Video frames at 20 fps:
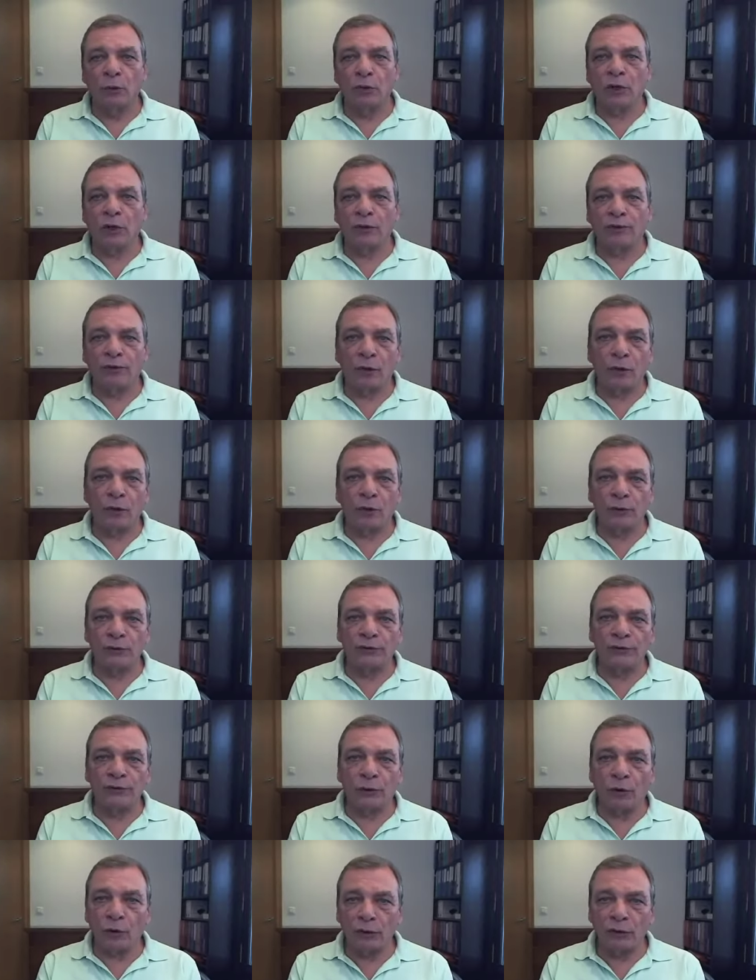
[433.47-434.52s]
we are
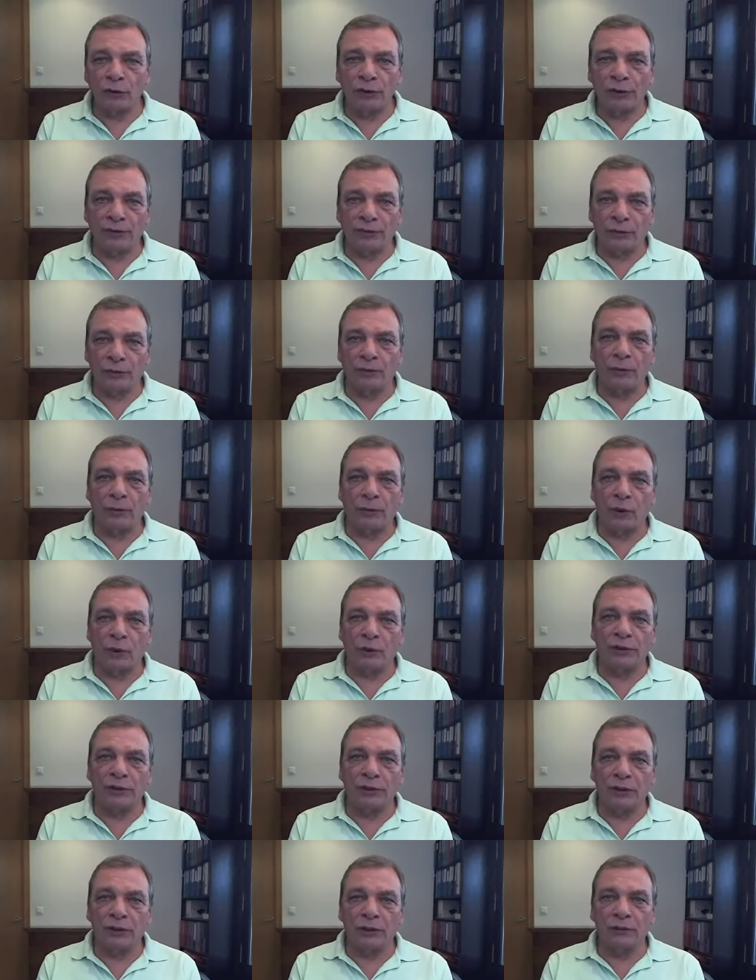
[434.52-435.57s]
focused only through the
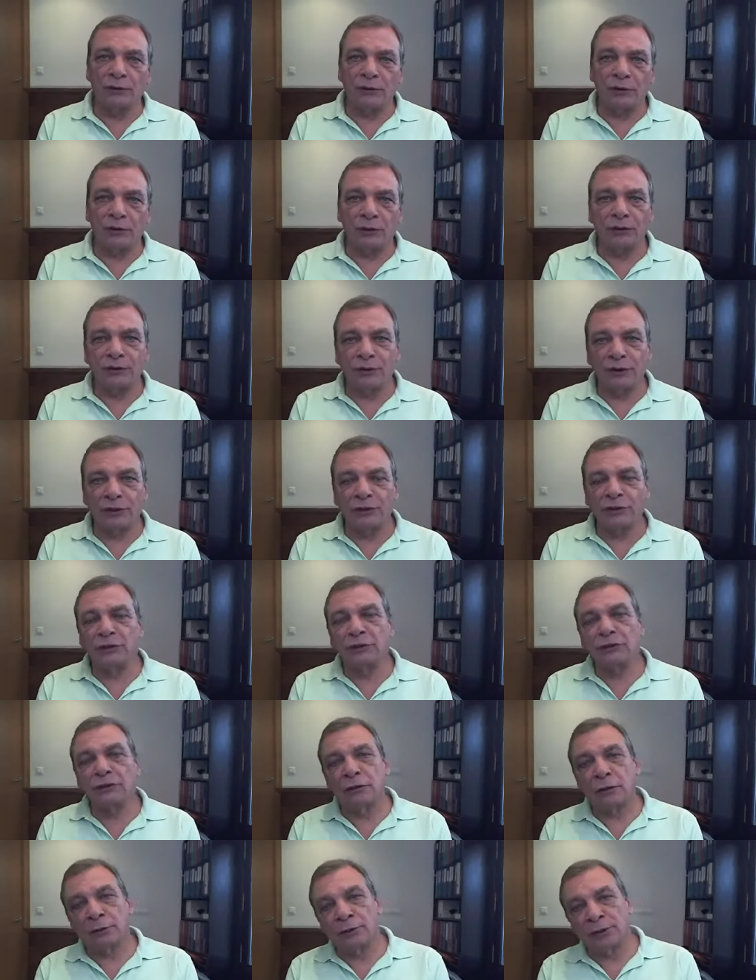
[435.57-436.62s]
body, not in
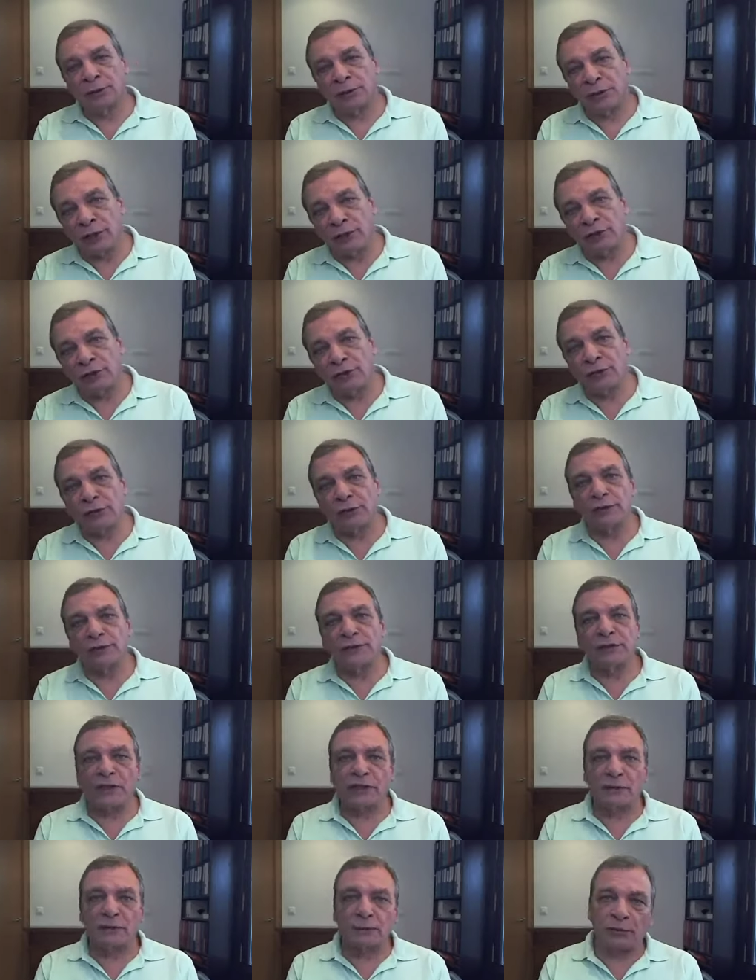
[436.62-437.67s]
interpretations,
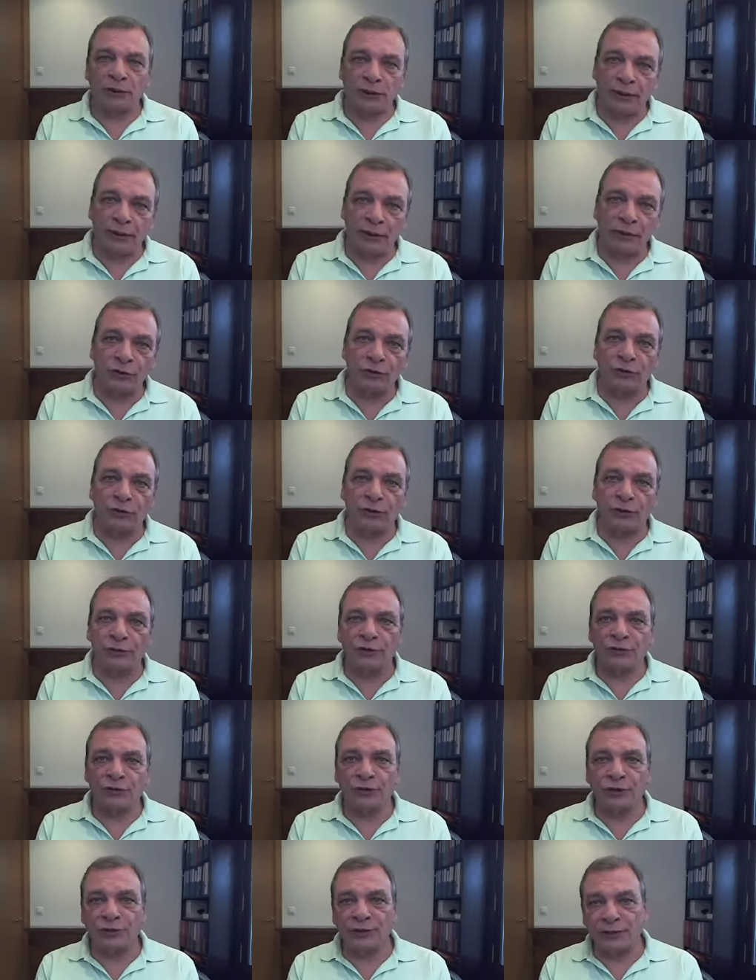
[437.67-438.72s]

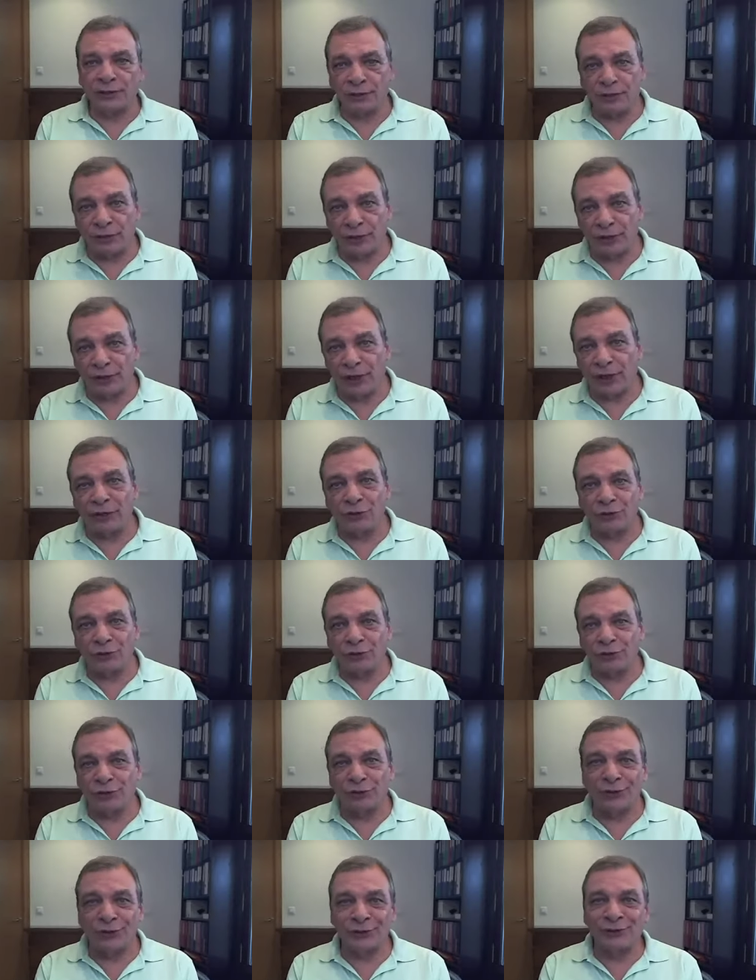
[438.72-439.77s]
explanations,
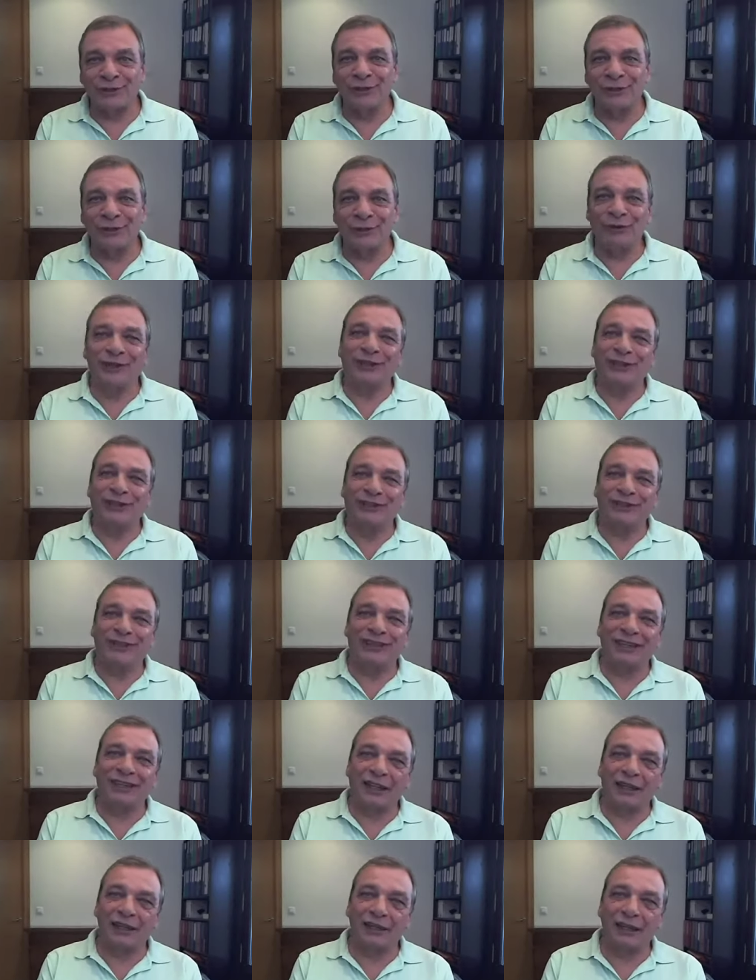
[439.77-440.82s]
justifications, or
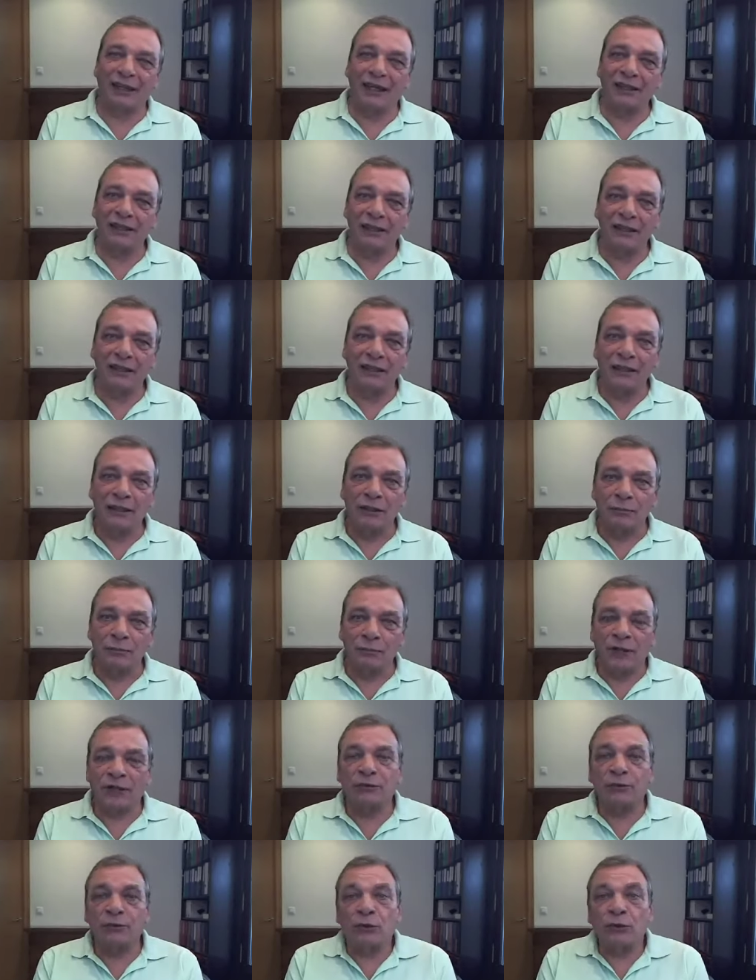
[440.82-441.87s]
anything like that,
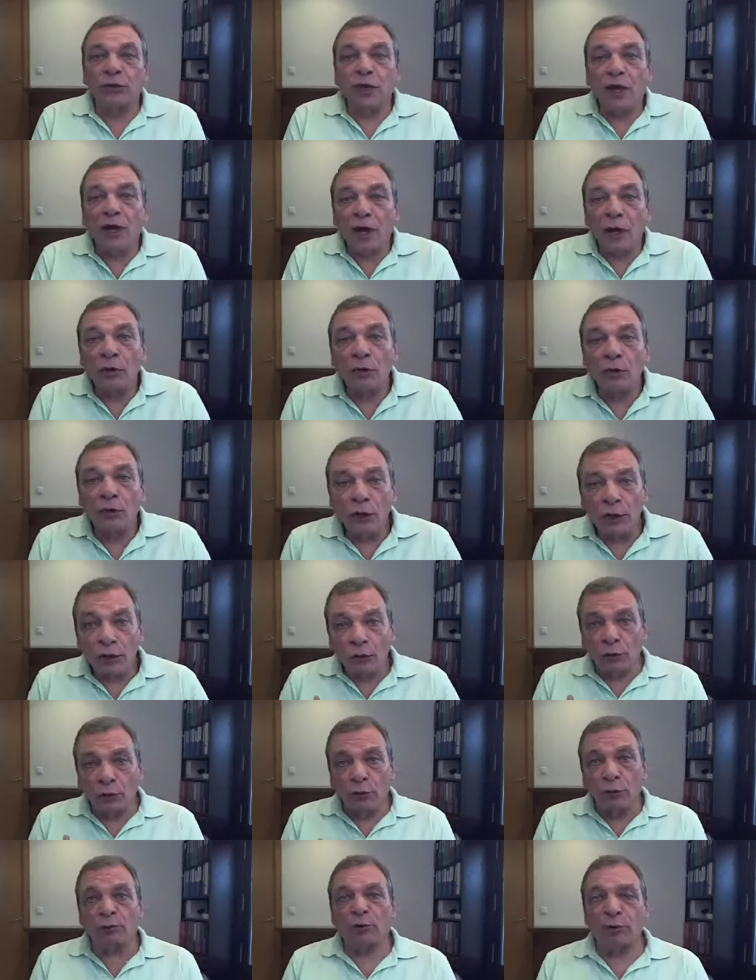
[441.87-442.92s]
but on how
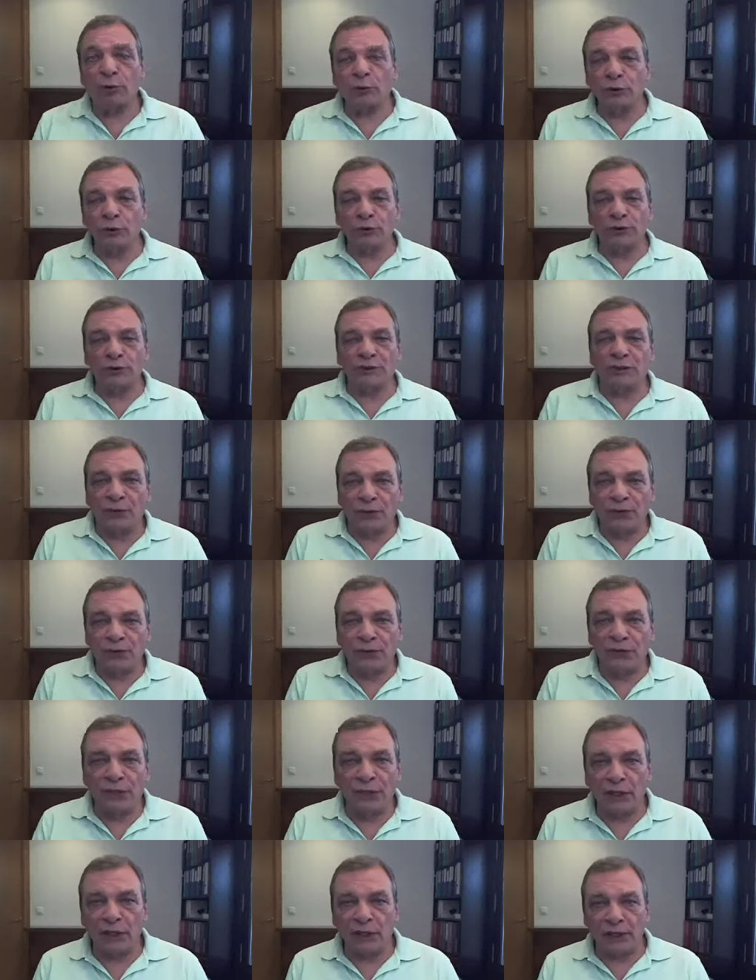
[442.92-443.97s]
we produce the
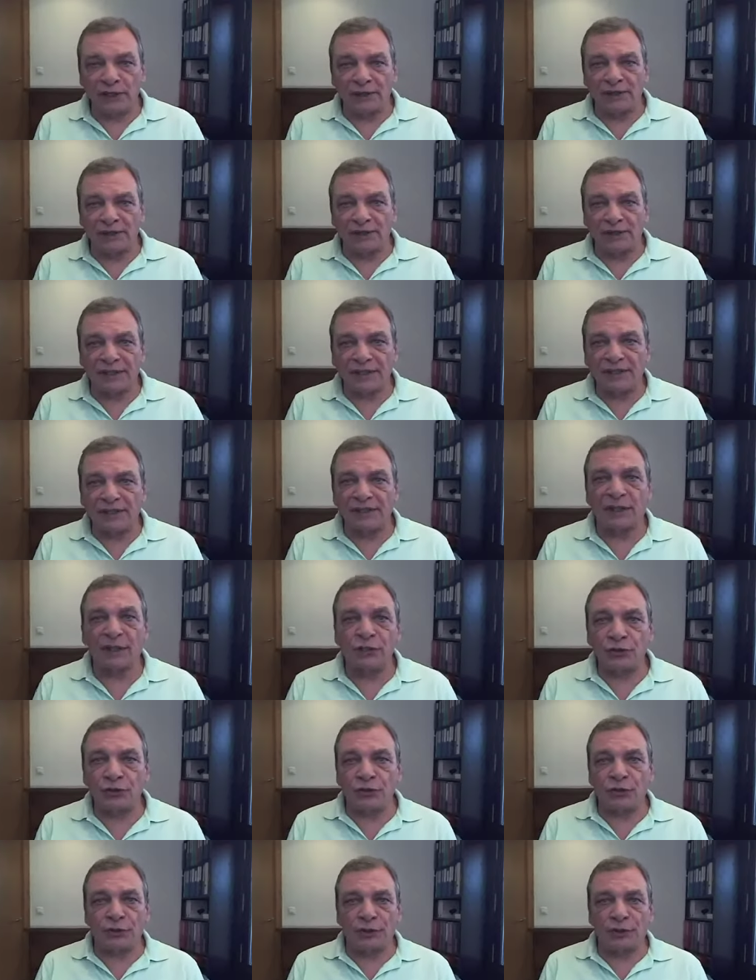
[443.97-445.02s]
feeling, the
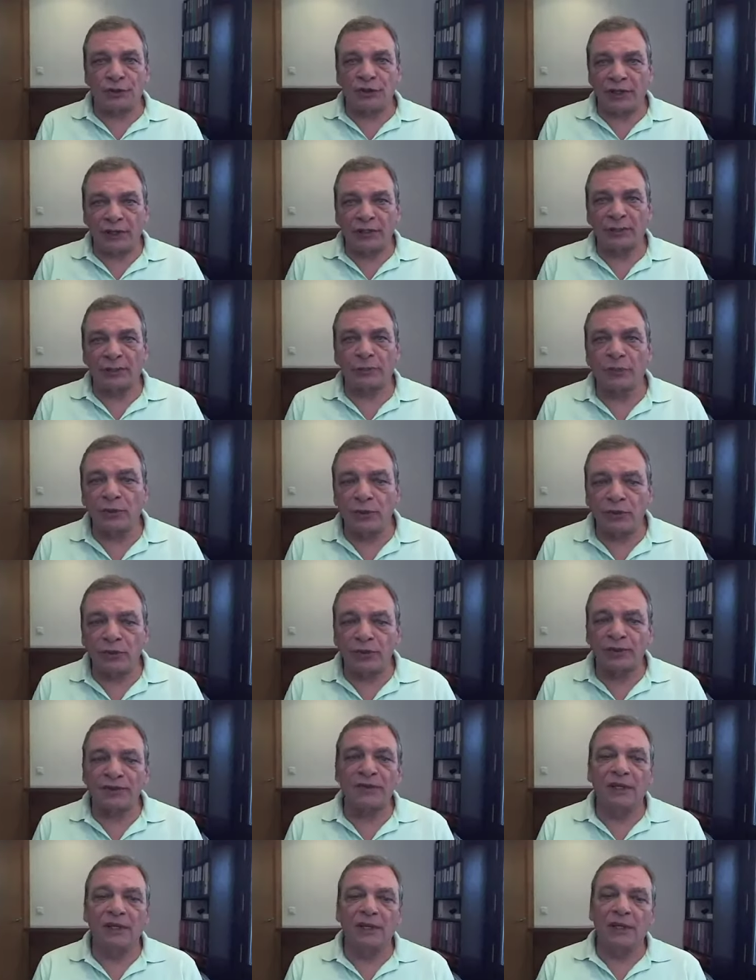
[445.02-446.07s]
sensation, the
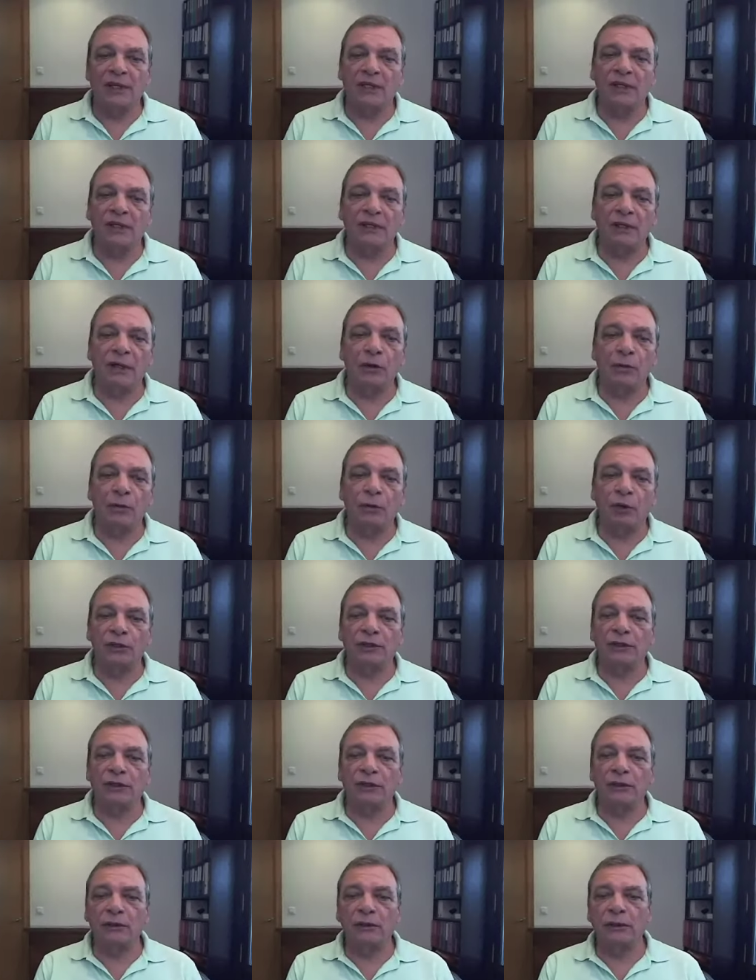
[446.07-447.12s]
experience in our
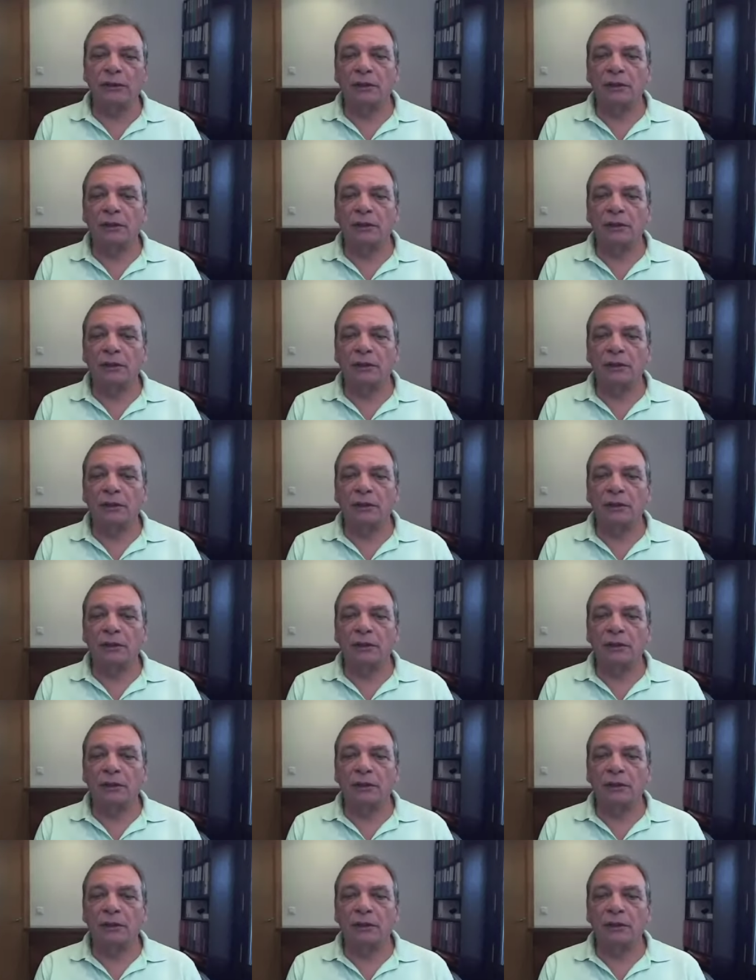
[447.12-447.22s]
body.